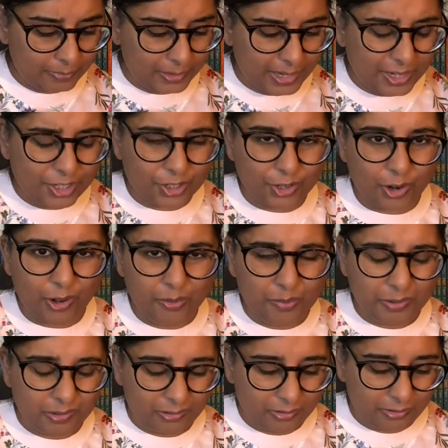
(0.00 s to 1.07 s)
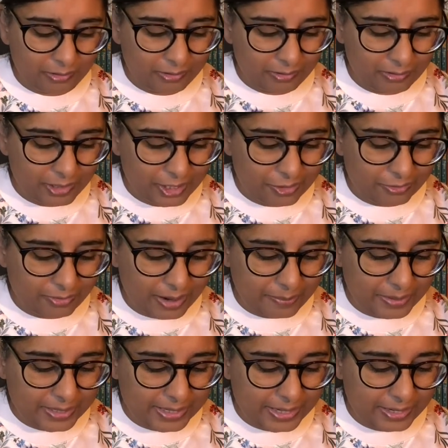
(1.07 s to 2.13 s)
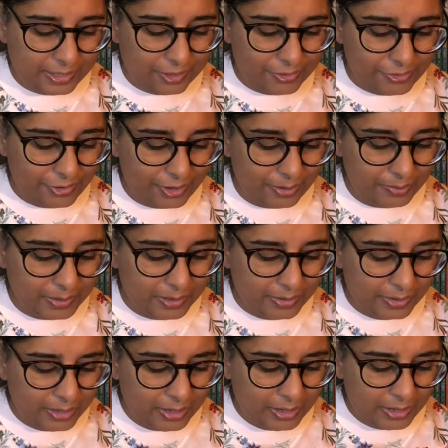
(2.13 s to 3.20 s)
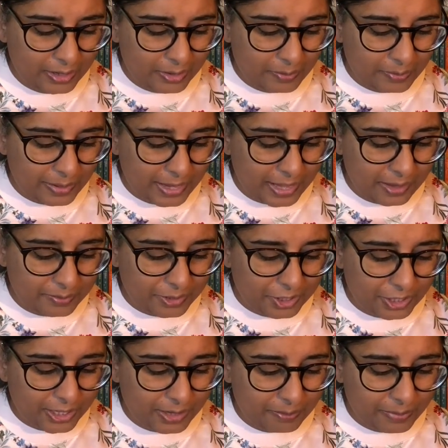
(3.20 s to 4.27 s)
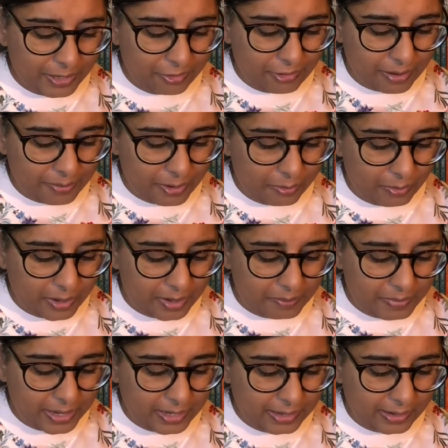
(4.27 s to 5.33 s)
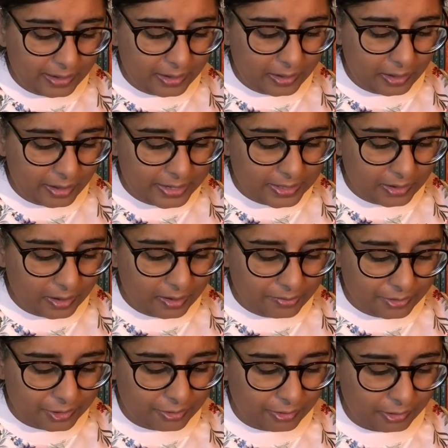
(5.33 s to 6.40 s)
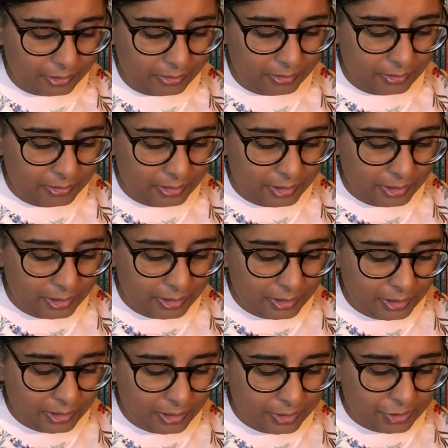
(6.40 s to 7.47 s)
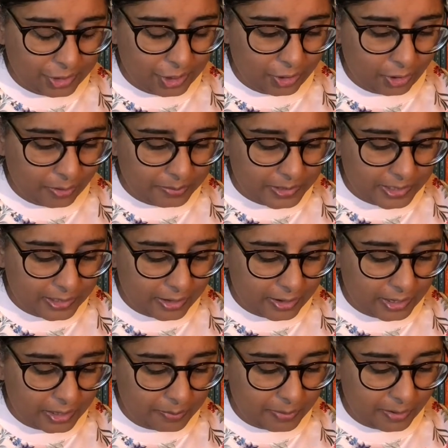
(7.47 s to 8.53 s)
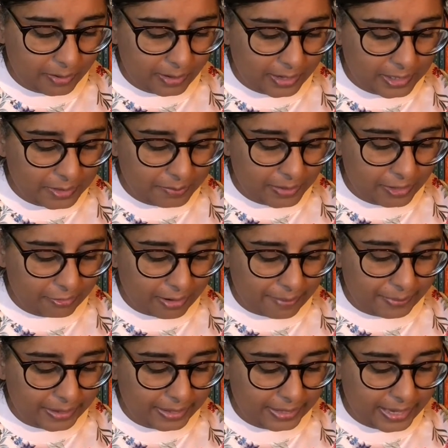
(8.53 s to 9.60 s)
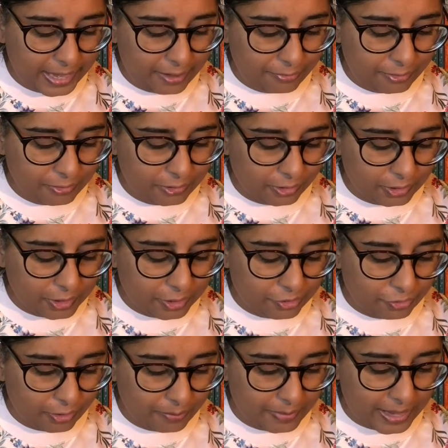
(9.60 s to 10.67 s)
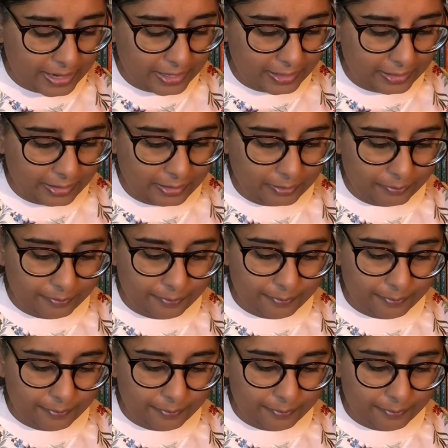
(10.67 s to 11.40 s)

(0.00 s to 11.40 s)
A job? Little Rabbit's ears drooped. Perhaps she and Big Rabbit weren't making a kite after all. She hopped slowly behind Big Rabbit, careful not to drop anything.